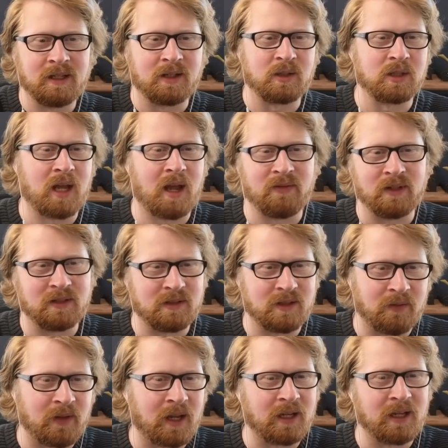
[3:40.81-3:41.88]
I just haven't
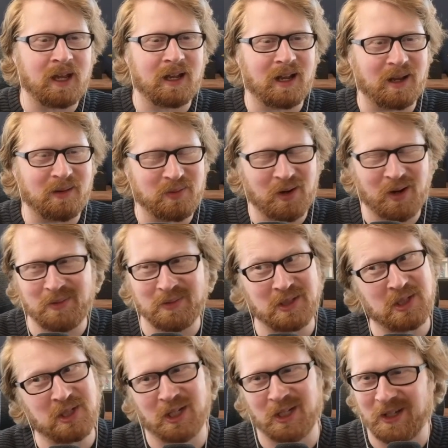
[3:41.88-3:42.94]
done that yet. I probably
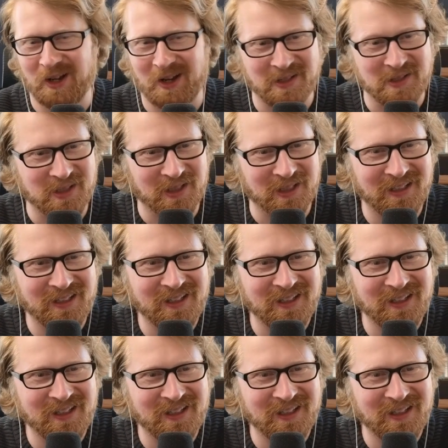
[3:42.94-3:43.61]
should, honestly.